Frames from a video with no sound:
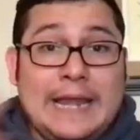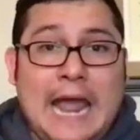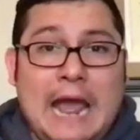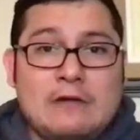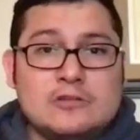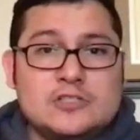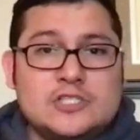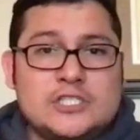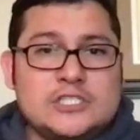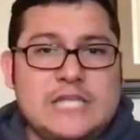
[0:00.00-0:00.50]
I
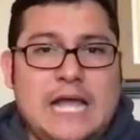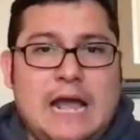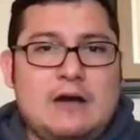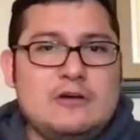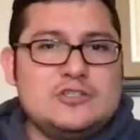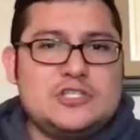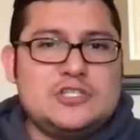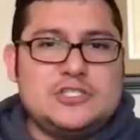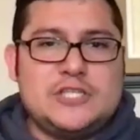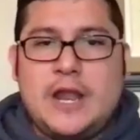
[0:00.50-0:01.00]
was just
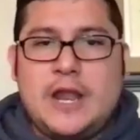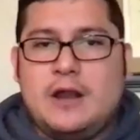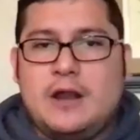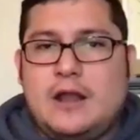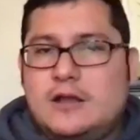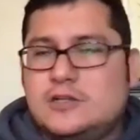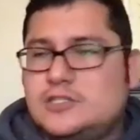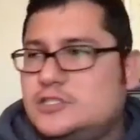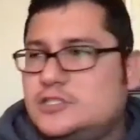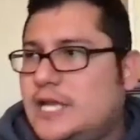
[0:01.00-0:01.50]
here, and I
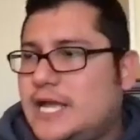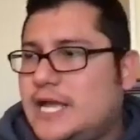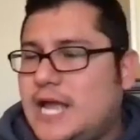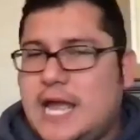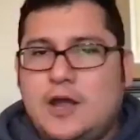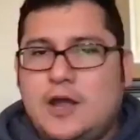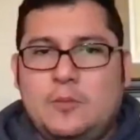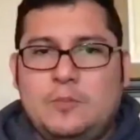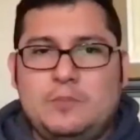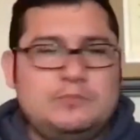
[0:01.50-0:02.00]
was like, I
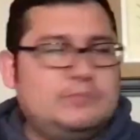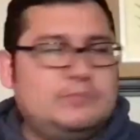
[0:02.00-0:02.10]
hope.